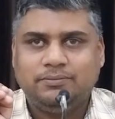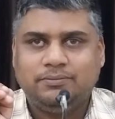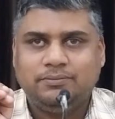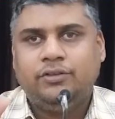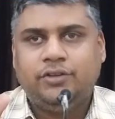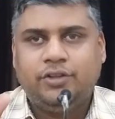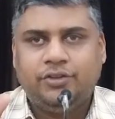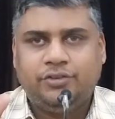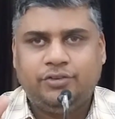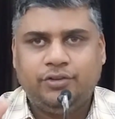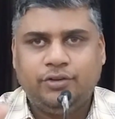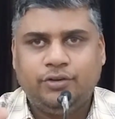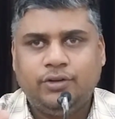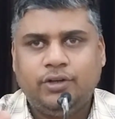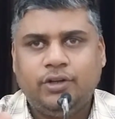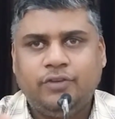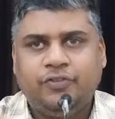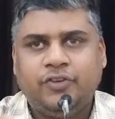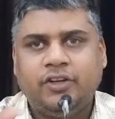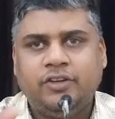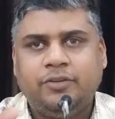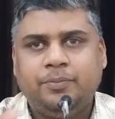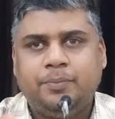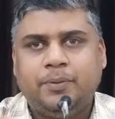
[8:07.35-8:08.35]
The zone of
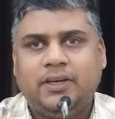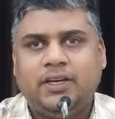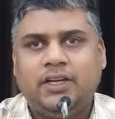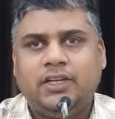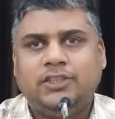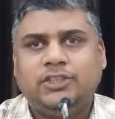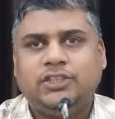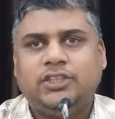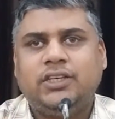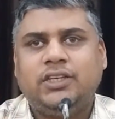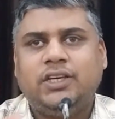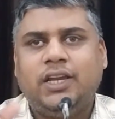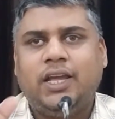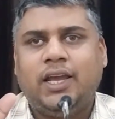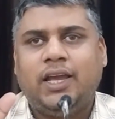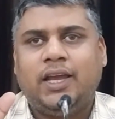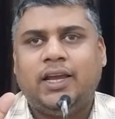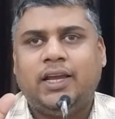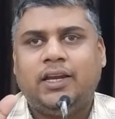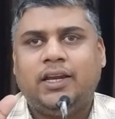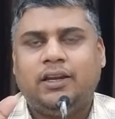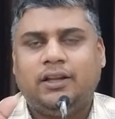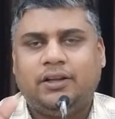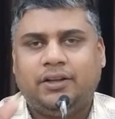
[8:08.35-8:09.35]
inspiration
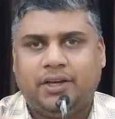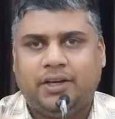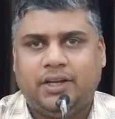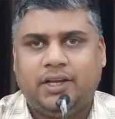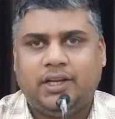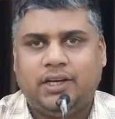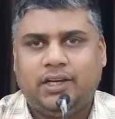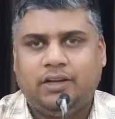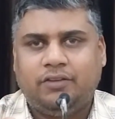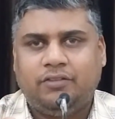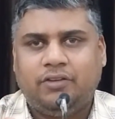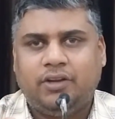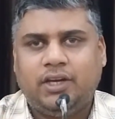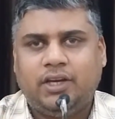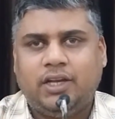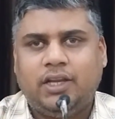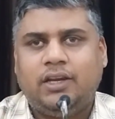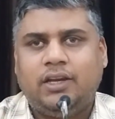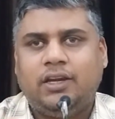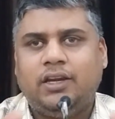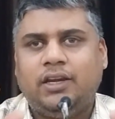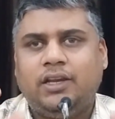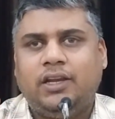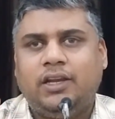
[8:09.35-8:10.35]
and creativity
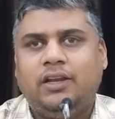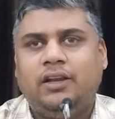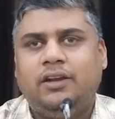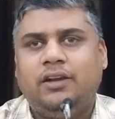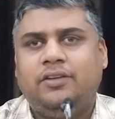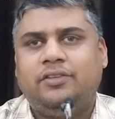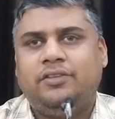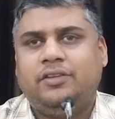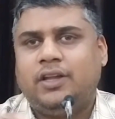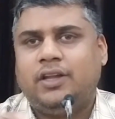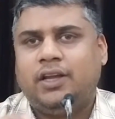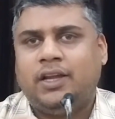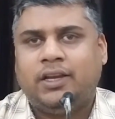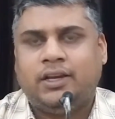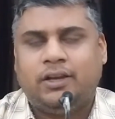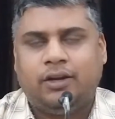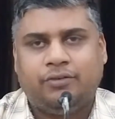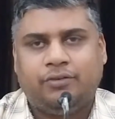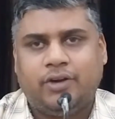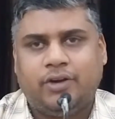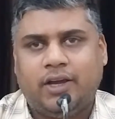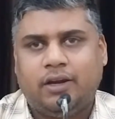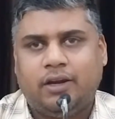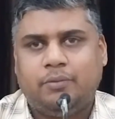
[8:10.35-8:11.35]
needs an
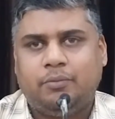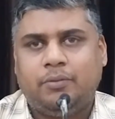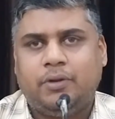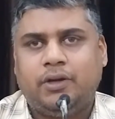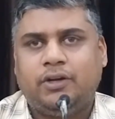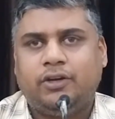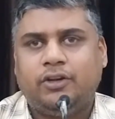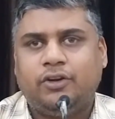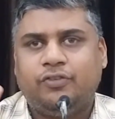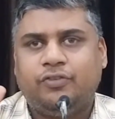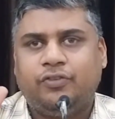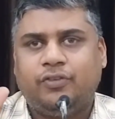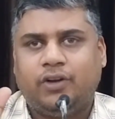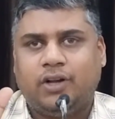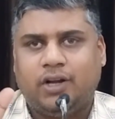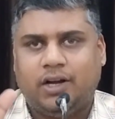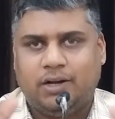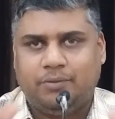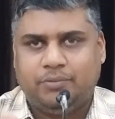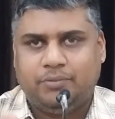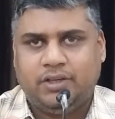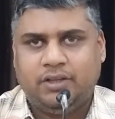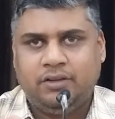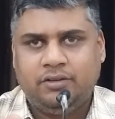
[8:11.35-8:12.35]
environment of
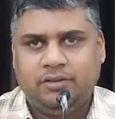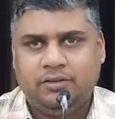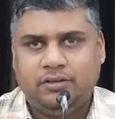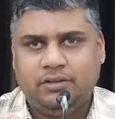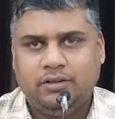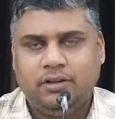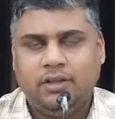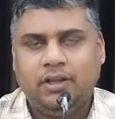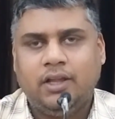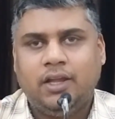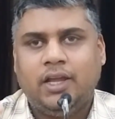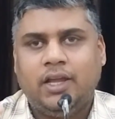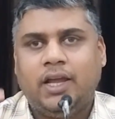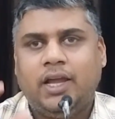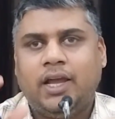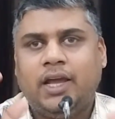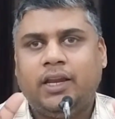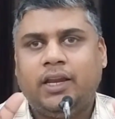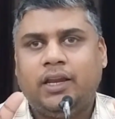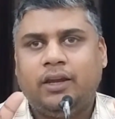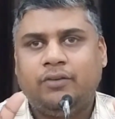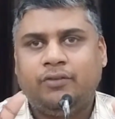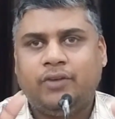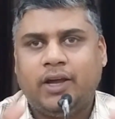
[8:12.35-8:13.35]
calmness, an
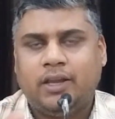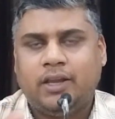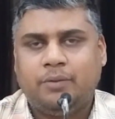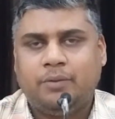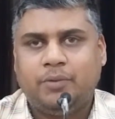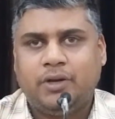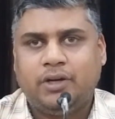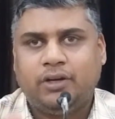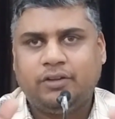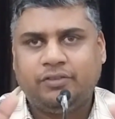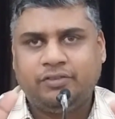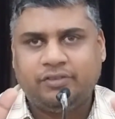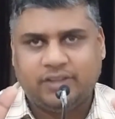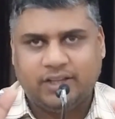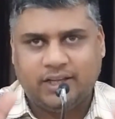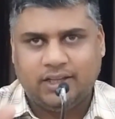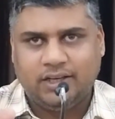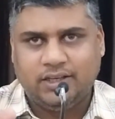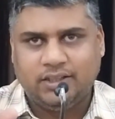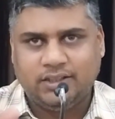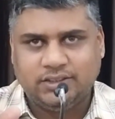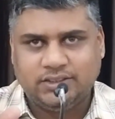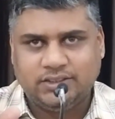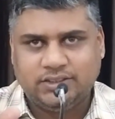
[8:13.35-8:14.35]
environment of
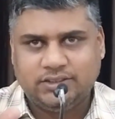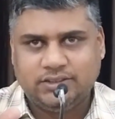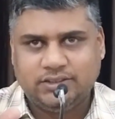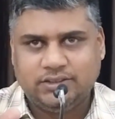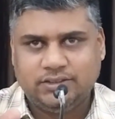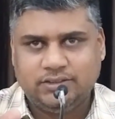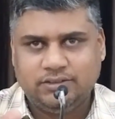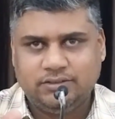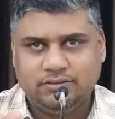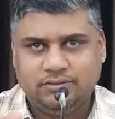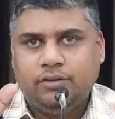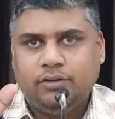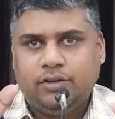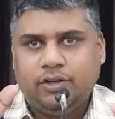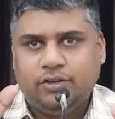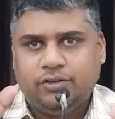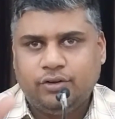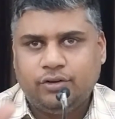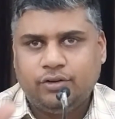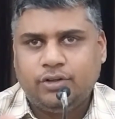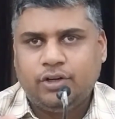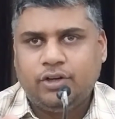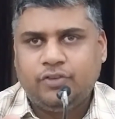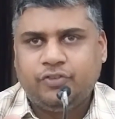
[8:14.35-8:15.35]
silence. The
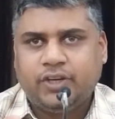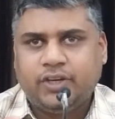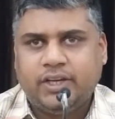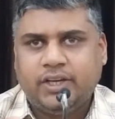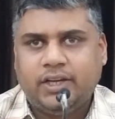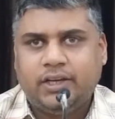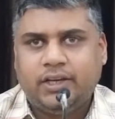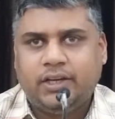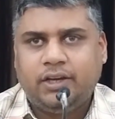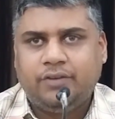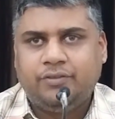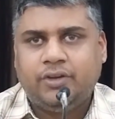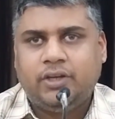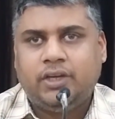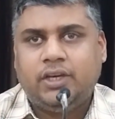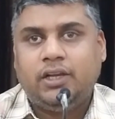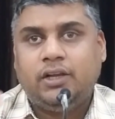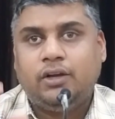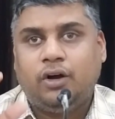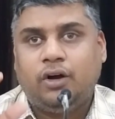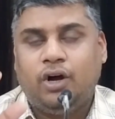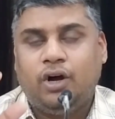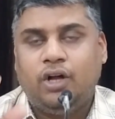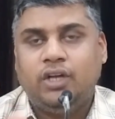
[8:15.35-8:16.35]
zone of
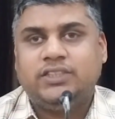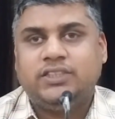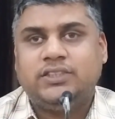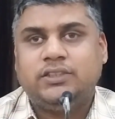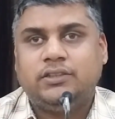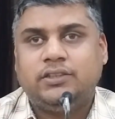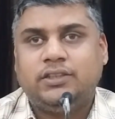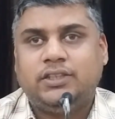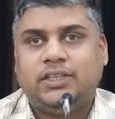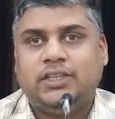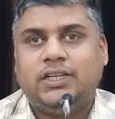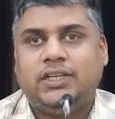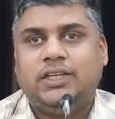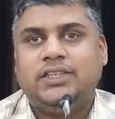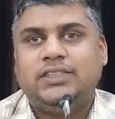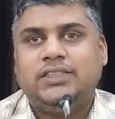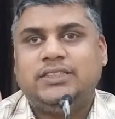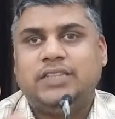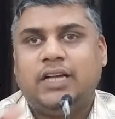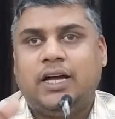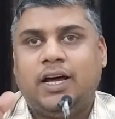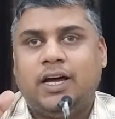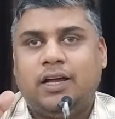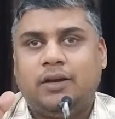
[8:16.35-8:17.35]
creativity also needs
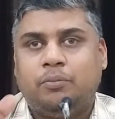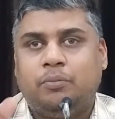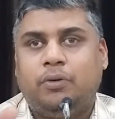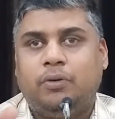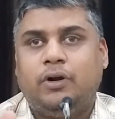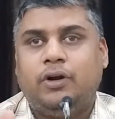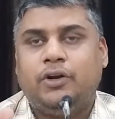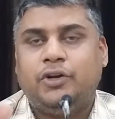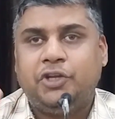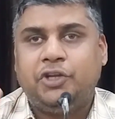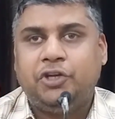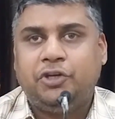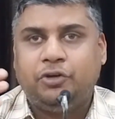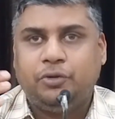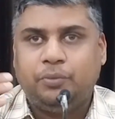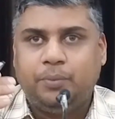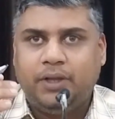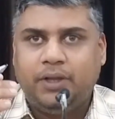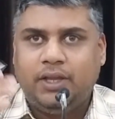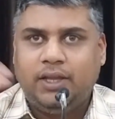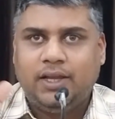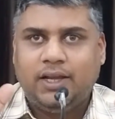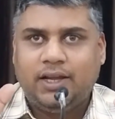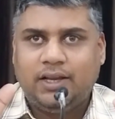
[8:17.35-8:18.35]
our body to
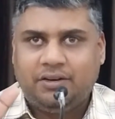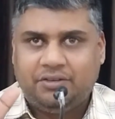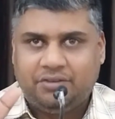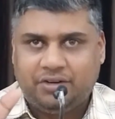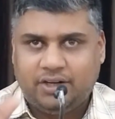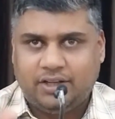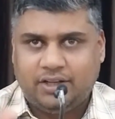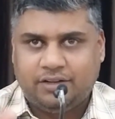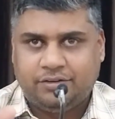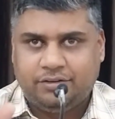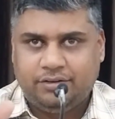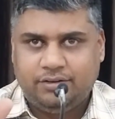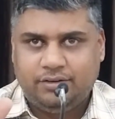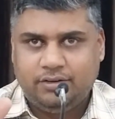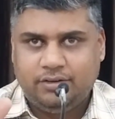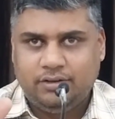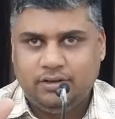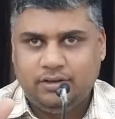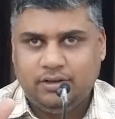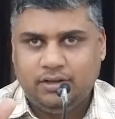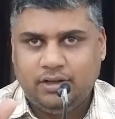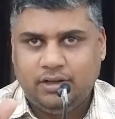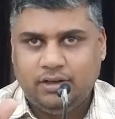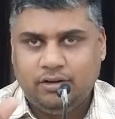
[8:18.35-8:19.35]
be at rest,
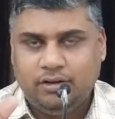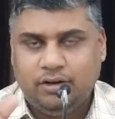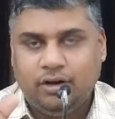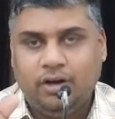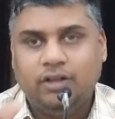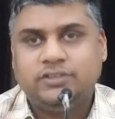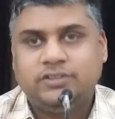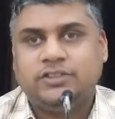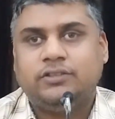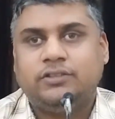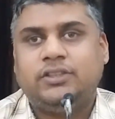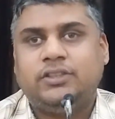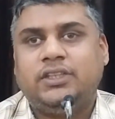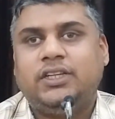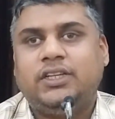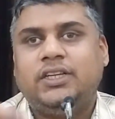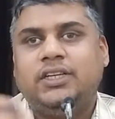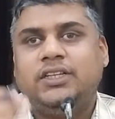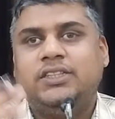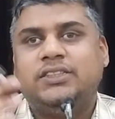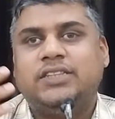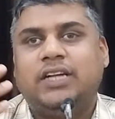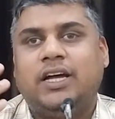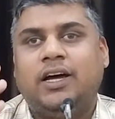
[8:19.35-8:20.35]
also
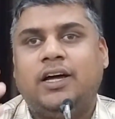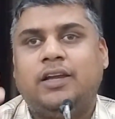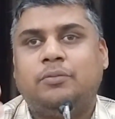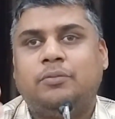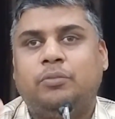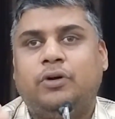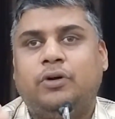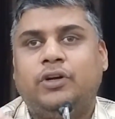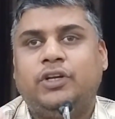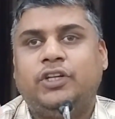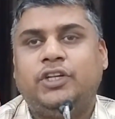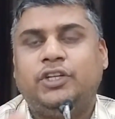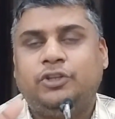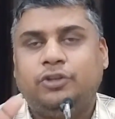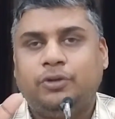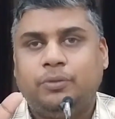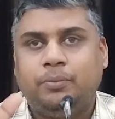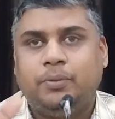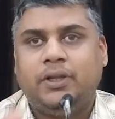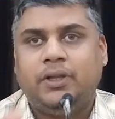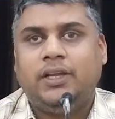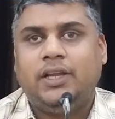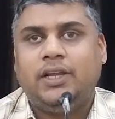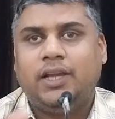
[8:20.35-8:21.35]
needs our body to
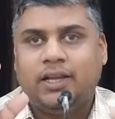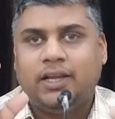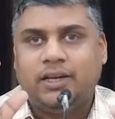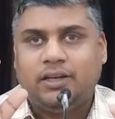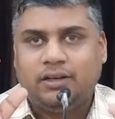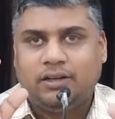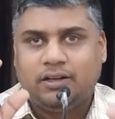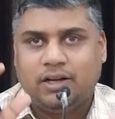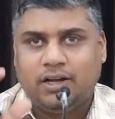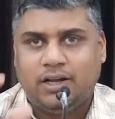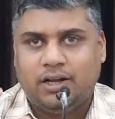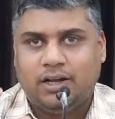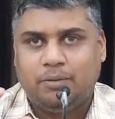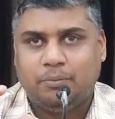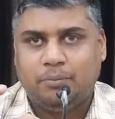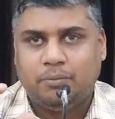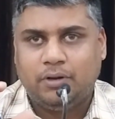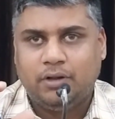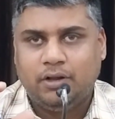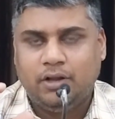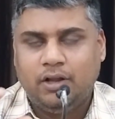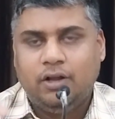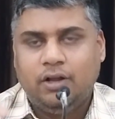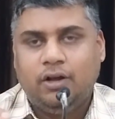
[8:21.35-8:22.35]
be at
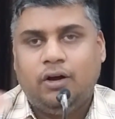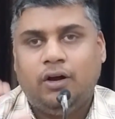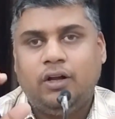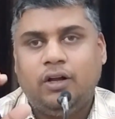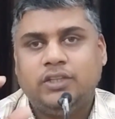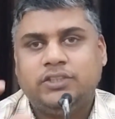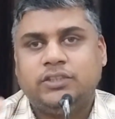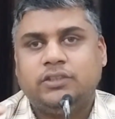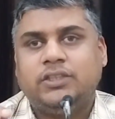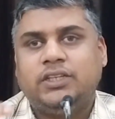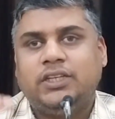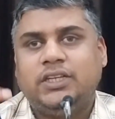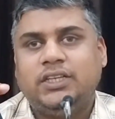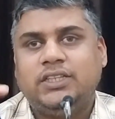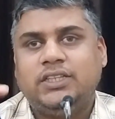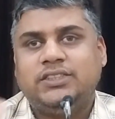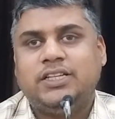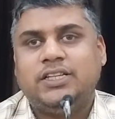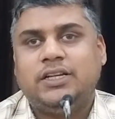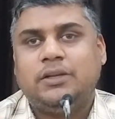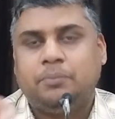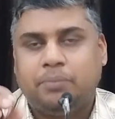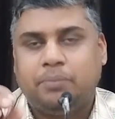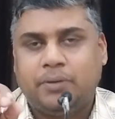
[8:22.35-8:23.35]
calm, also needs
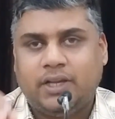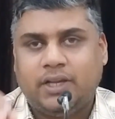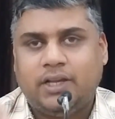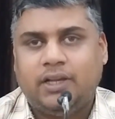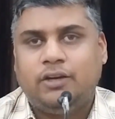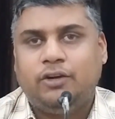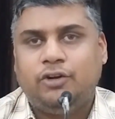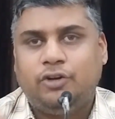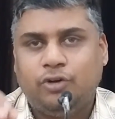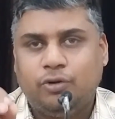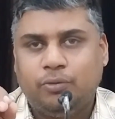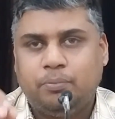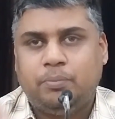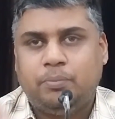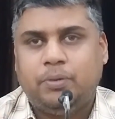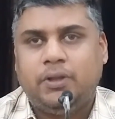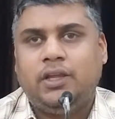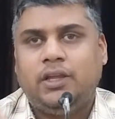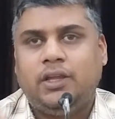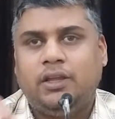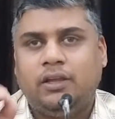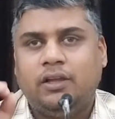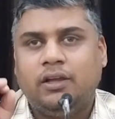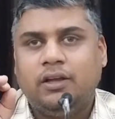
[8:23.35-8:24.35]
our brain to
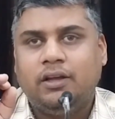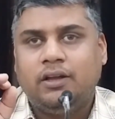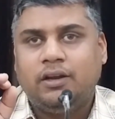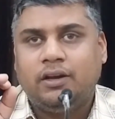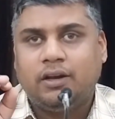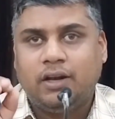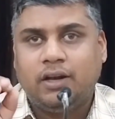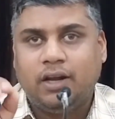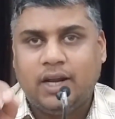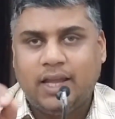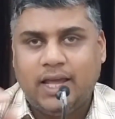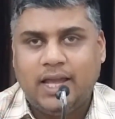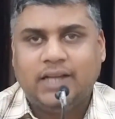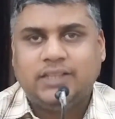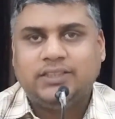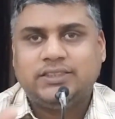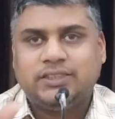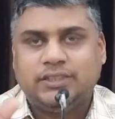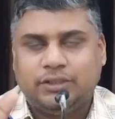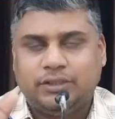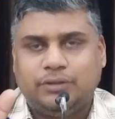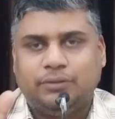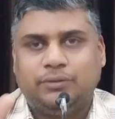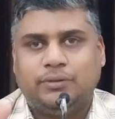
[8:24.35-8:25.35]
be
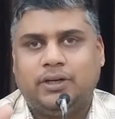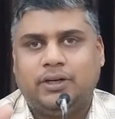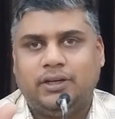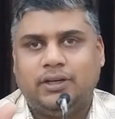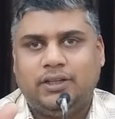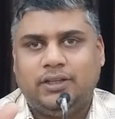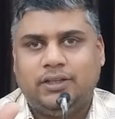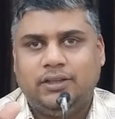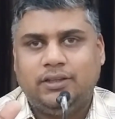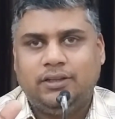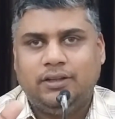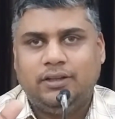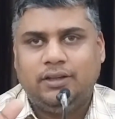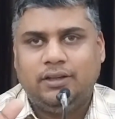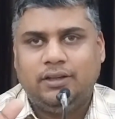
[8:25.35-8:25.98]
relaxed totally.